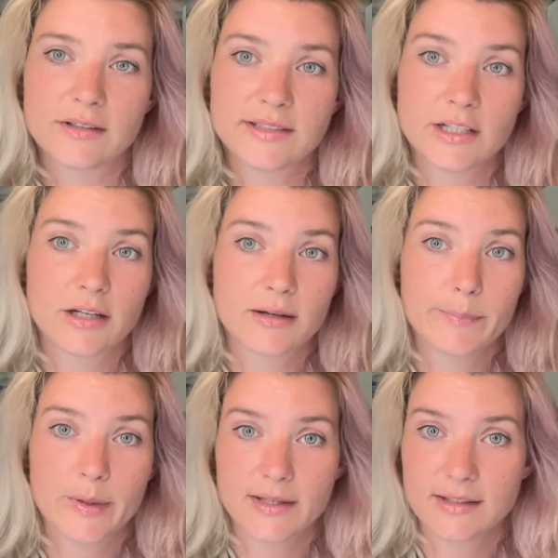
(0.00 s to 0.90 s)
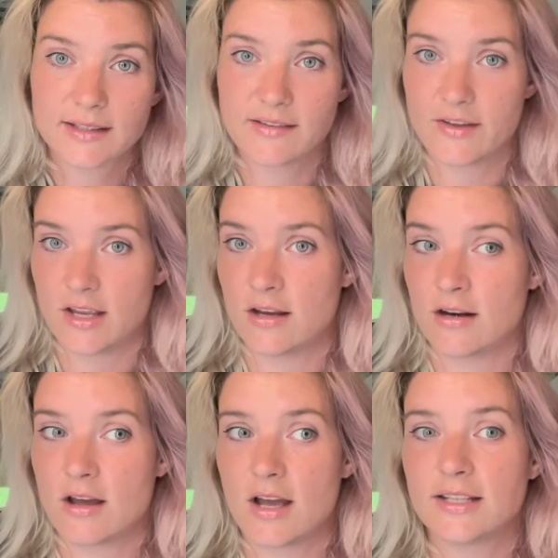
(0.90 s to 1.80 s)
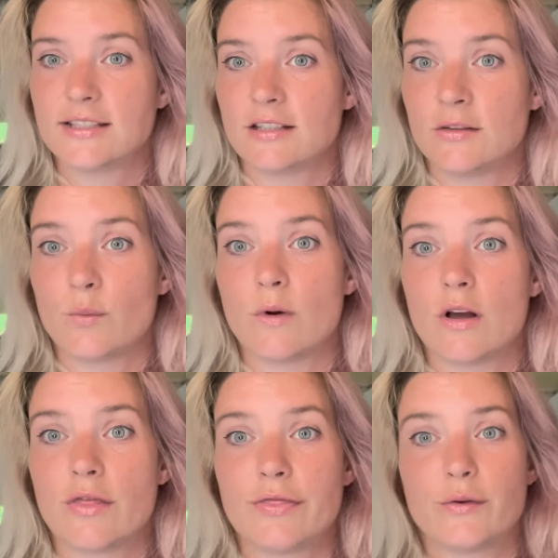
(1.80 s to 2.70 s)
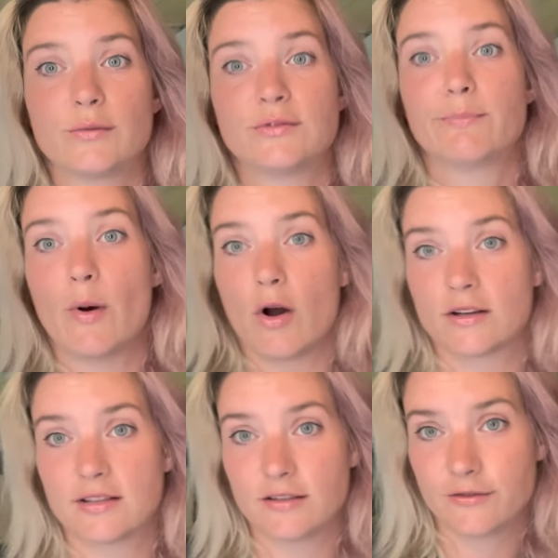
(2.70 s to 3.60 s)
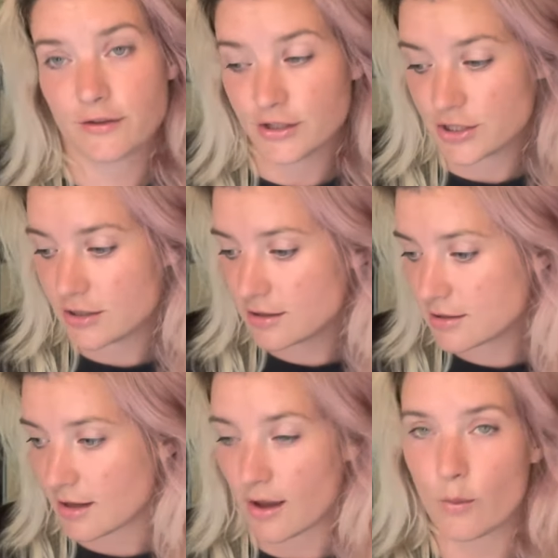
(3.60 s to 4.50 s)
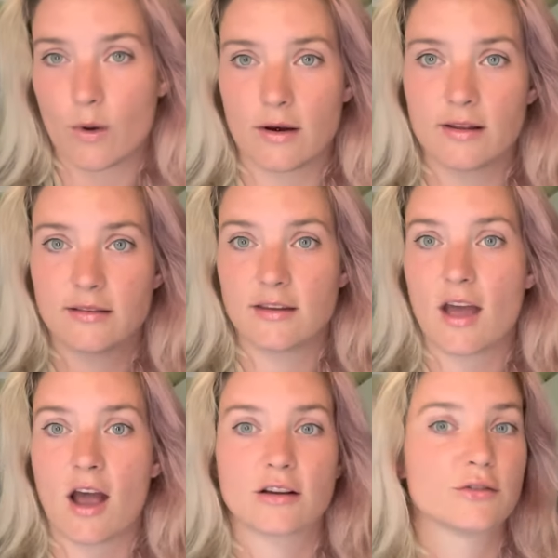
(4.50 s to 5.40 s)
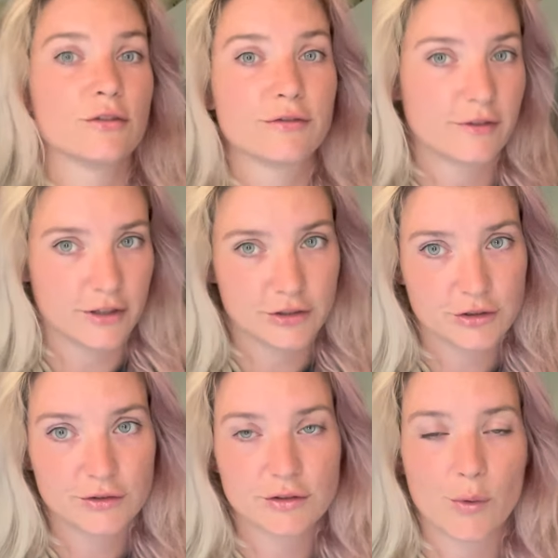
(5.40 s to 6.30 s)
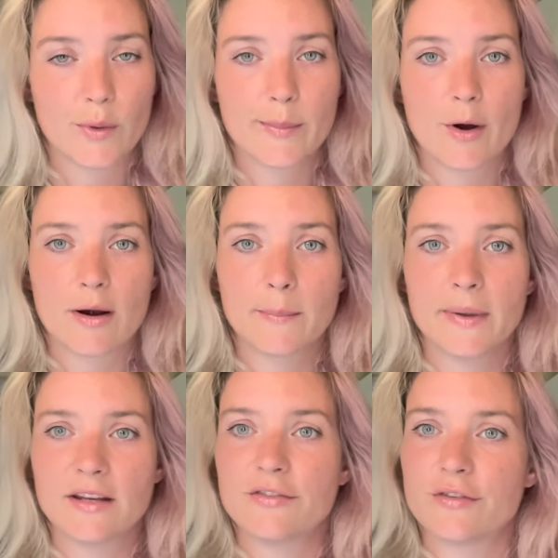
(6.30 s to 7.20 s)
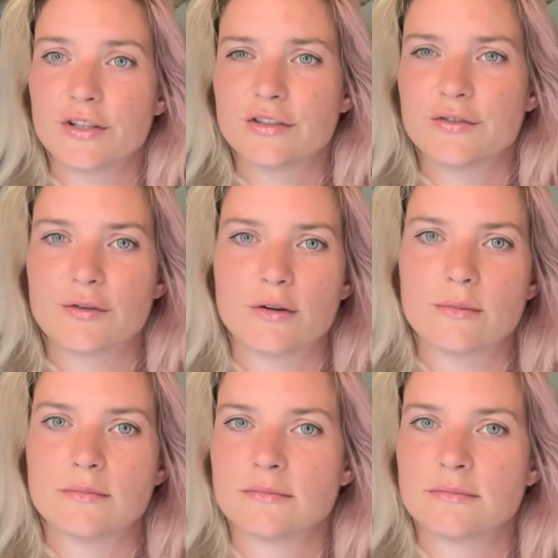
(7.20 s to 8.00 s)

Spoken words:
started building the van, I didn't want those boxy fridges. I wanted the actual fridge. So we bought a mini fridge from